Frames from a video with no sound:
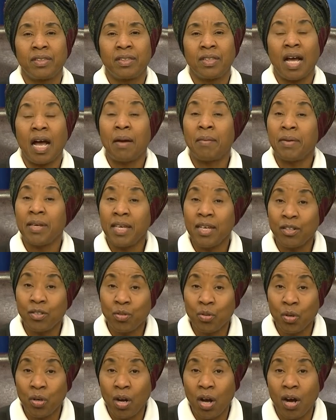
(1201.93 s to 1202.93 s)
I'm here
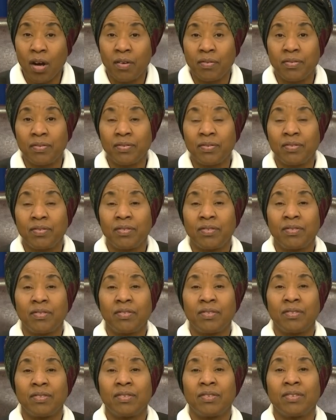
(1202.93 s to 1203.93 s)
to love.
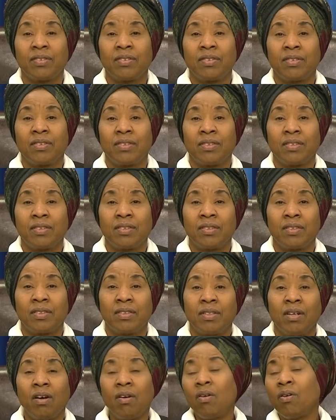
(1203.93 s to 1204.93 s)

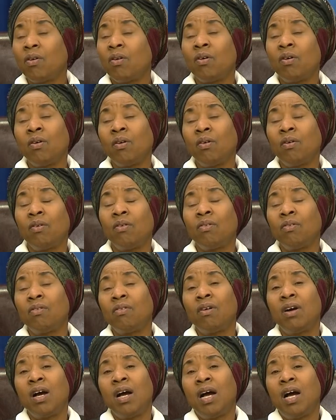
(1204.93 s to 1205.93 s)

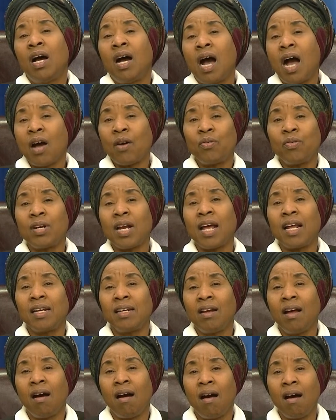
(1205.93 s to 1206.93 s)
Oh, how could I
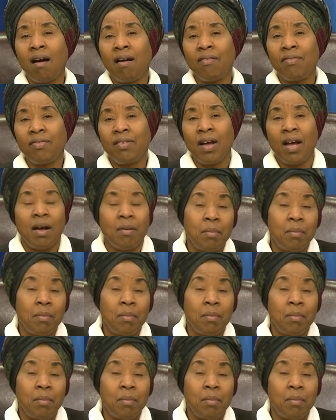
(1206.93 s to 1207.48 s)
love?